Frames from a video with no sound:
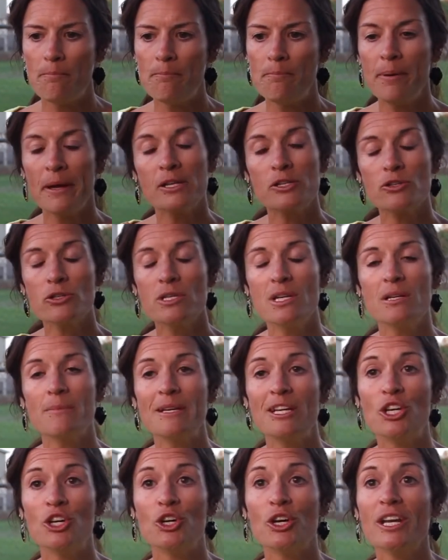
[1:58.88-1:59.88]
Pitchers need to
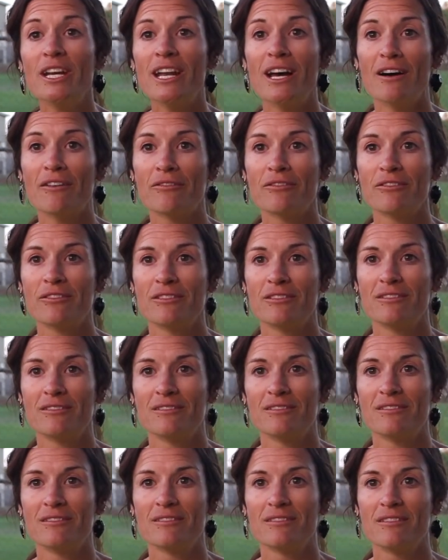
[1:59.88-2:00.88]
be good enough.
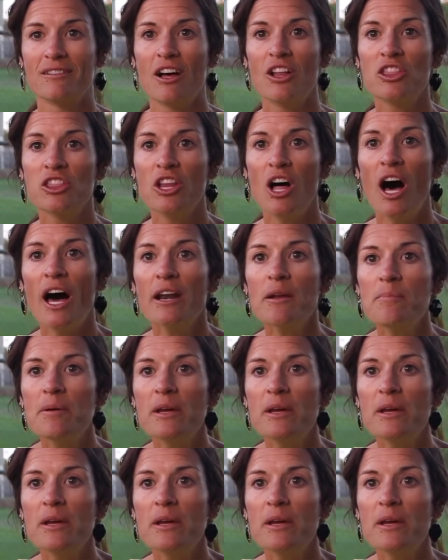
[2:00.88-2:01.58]
A lot of